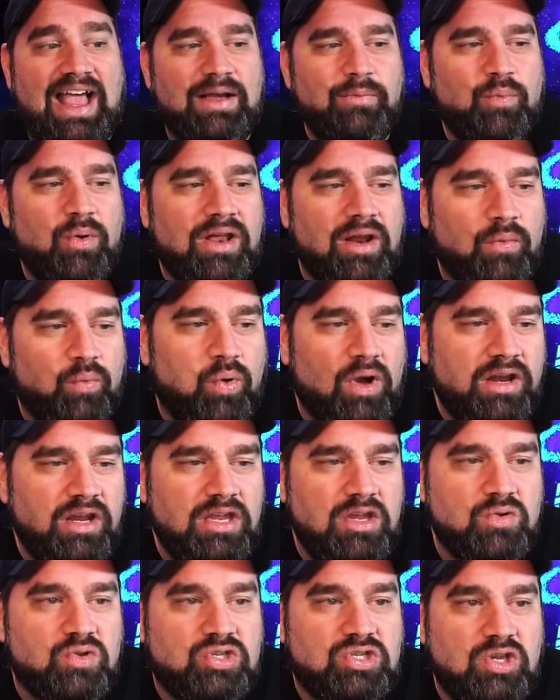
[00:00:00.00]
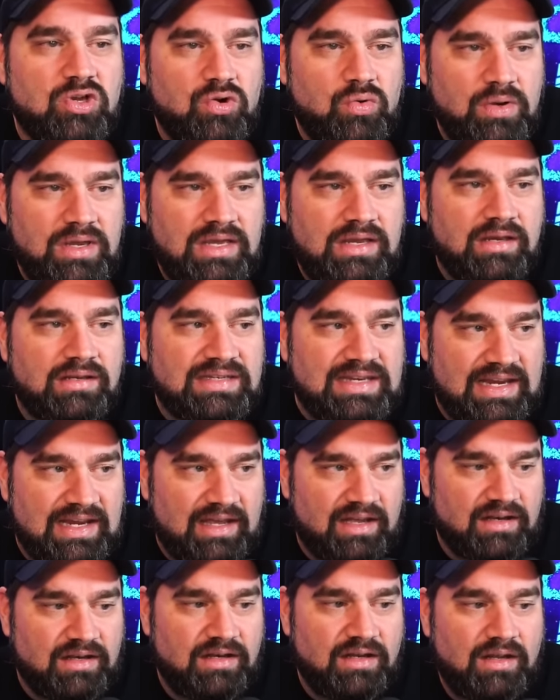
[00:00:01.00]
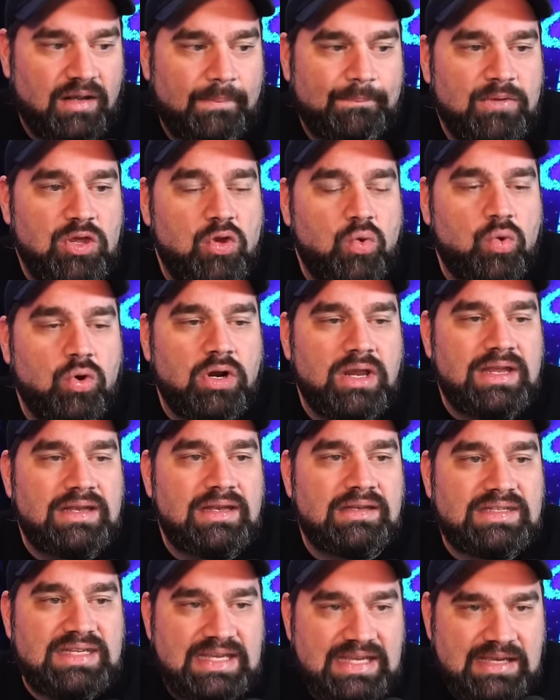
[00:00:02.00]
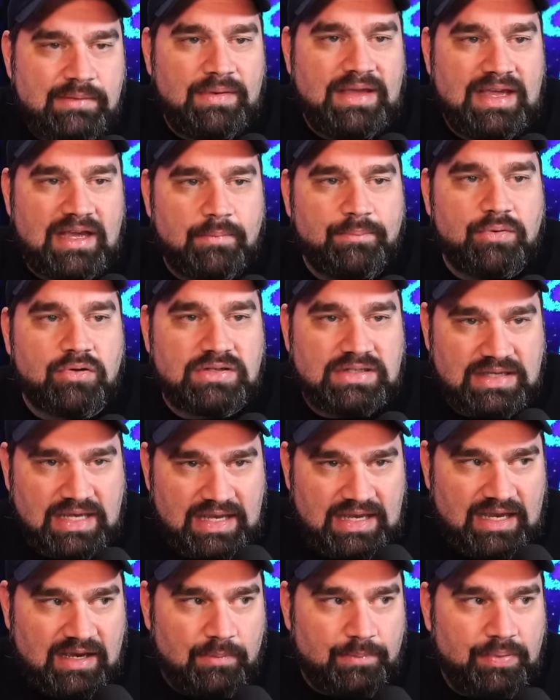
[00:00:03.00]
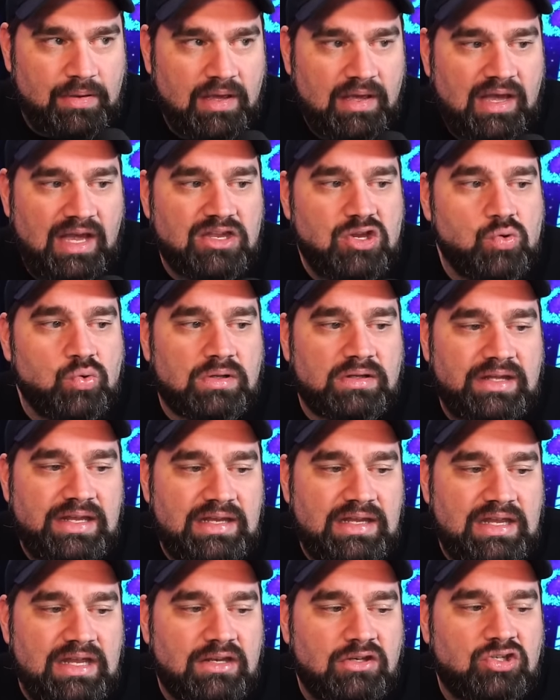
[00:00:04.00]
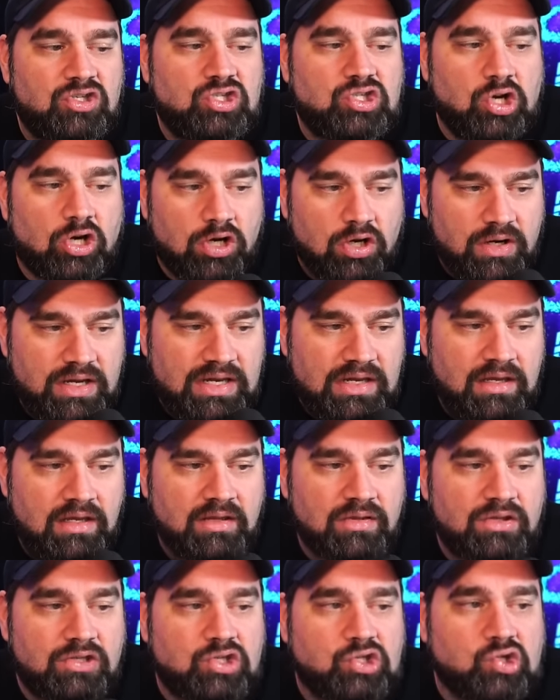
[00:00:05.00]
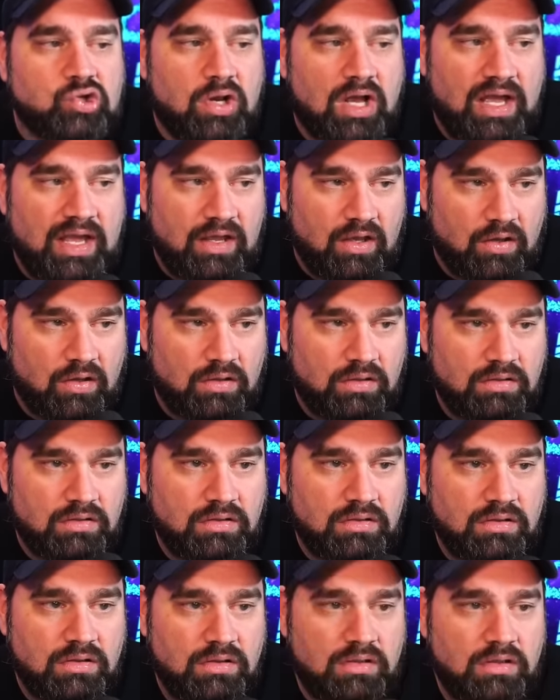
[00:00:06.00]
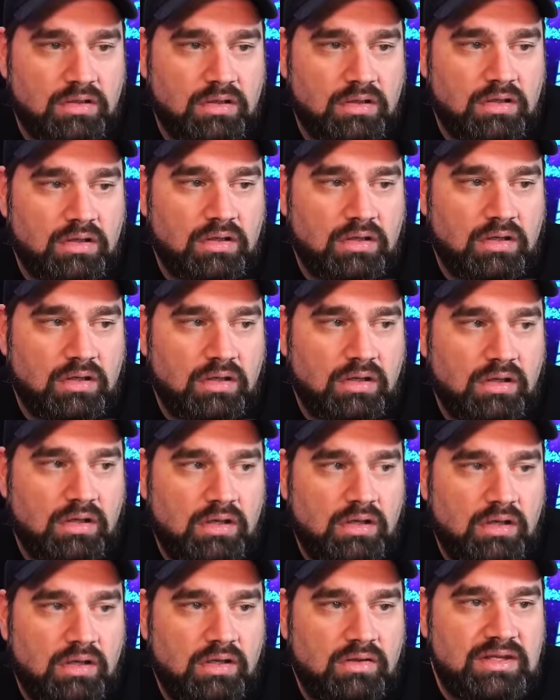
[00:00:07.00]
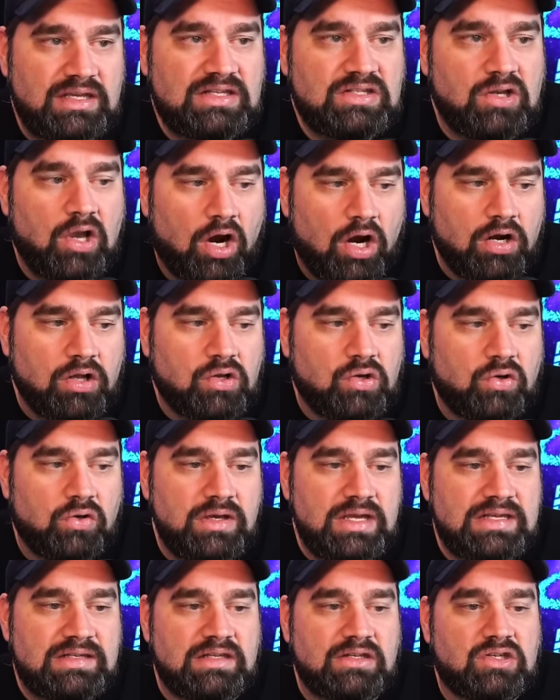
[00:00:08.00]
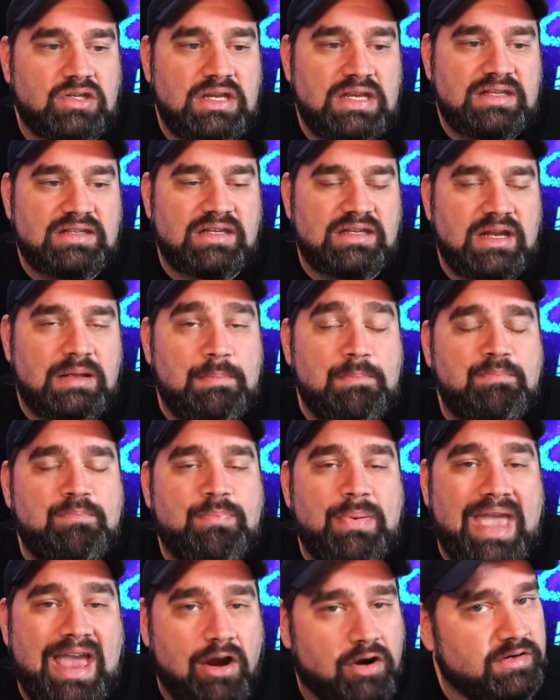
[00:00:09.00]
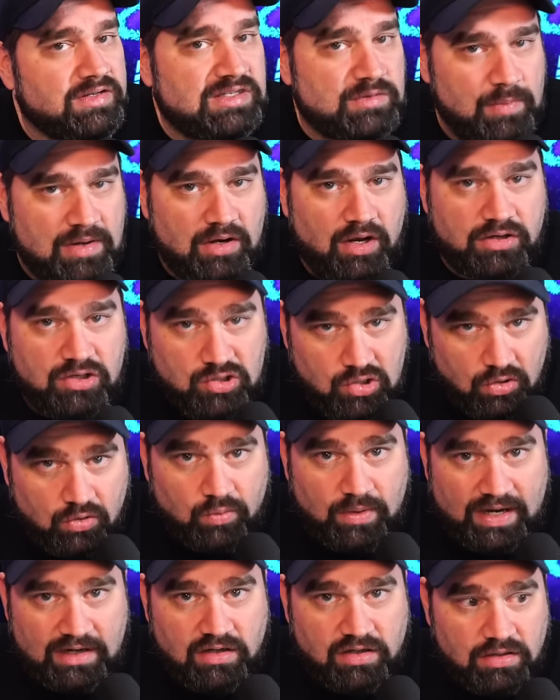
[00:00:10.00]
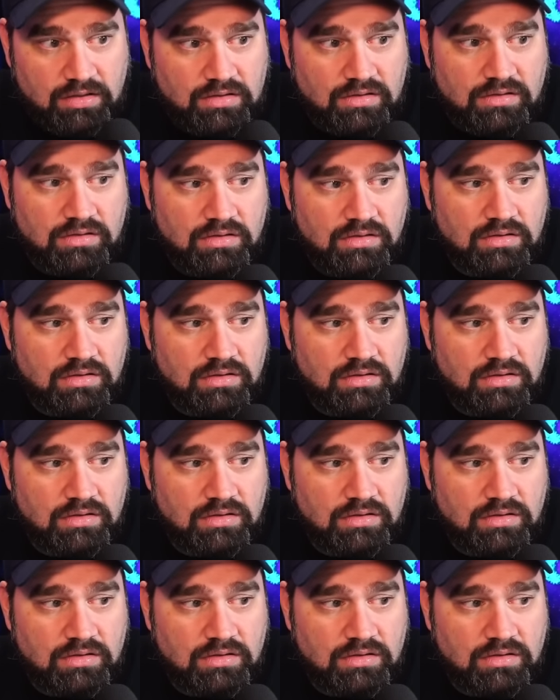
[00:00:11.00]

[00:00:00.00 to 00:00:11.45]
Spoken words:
What are you doing, Dan? You were in Team Amber's camp and you were leaning in during the trial. This article is an embarrassment on your record.